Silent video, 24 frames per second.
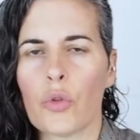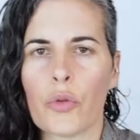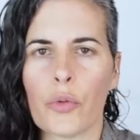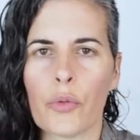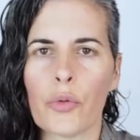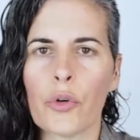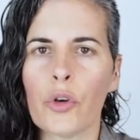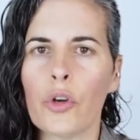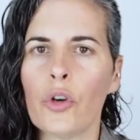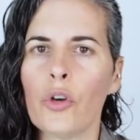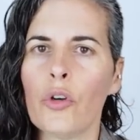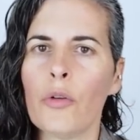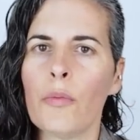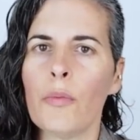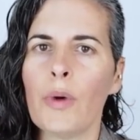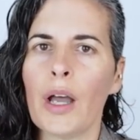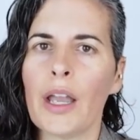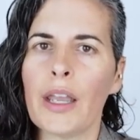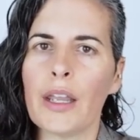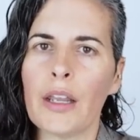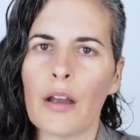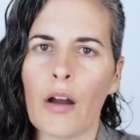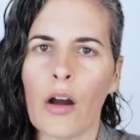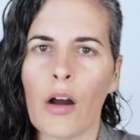through
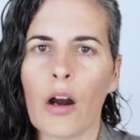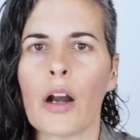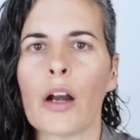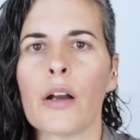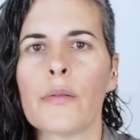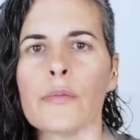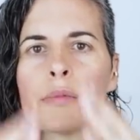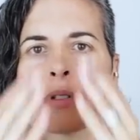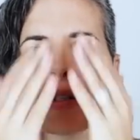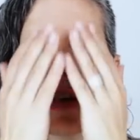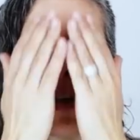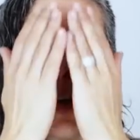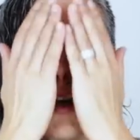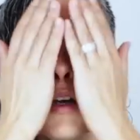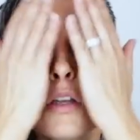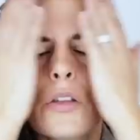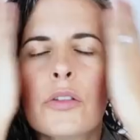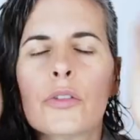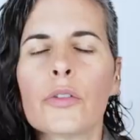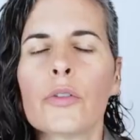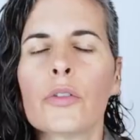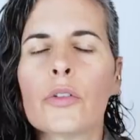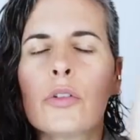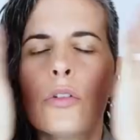my arms,
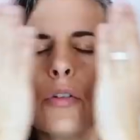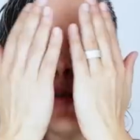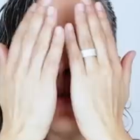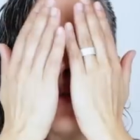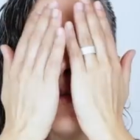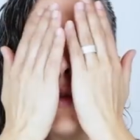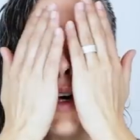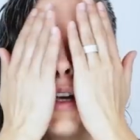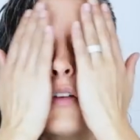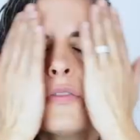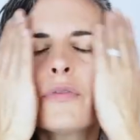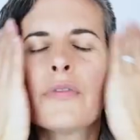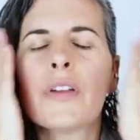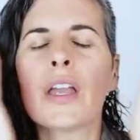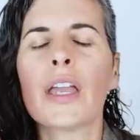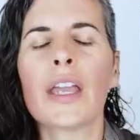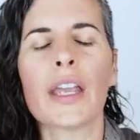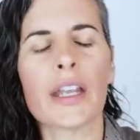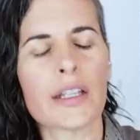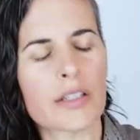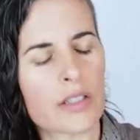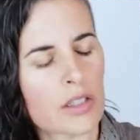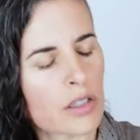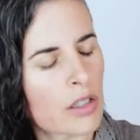through my
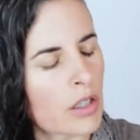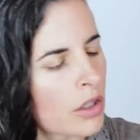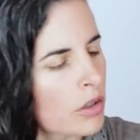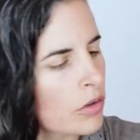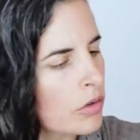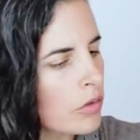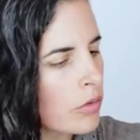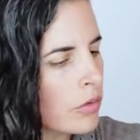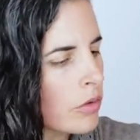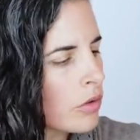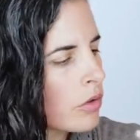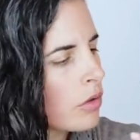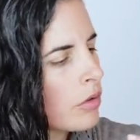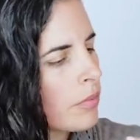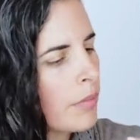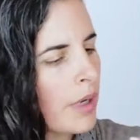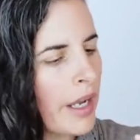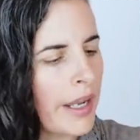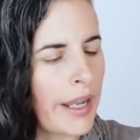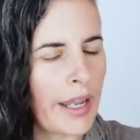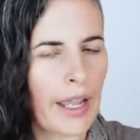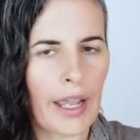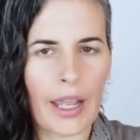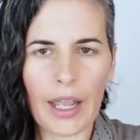face, through
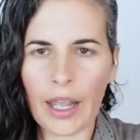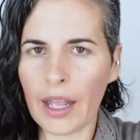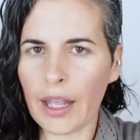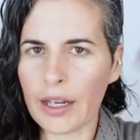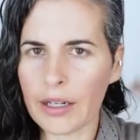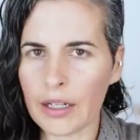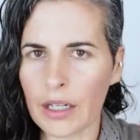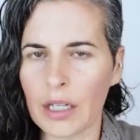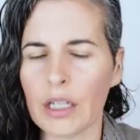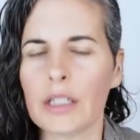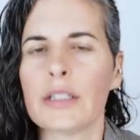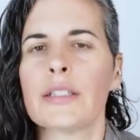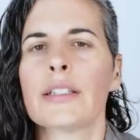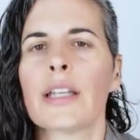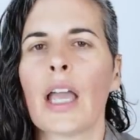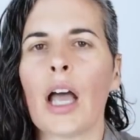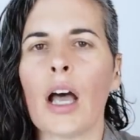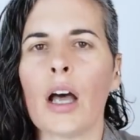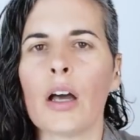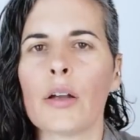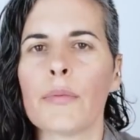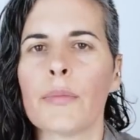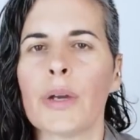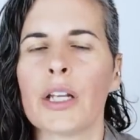my head,
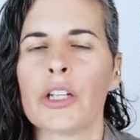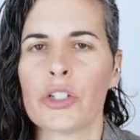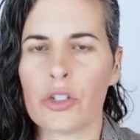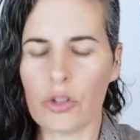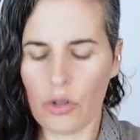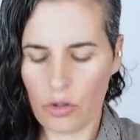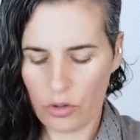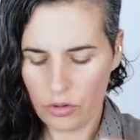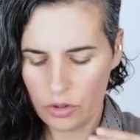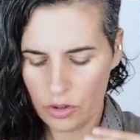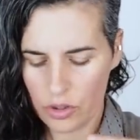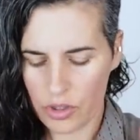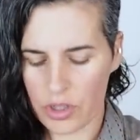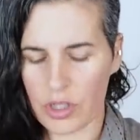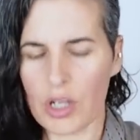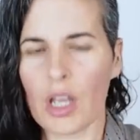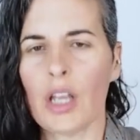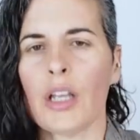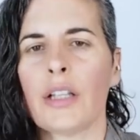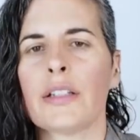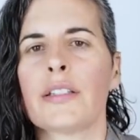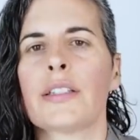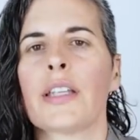down my shoulders,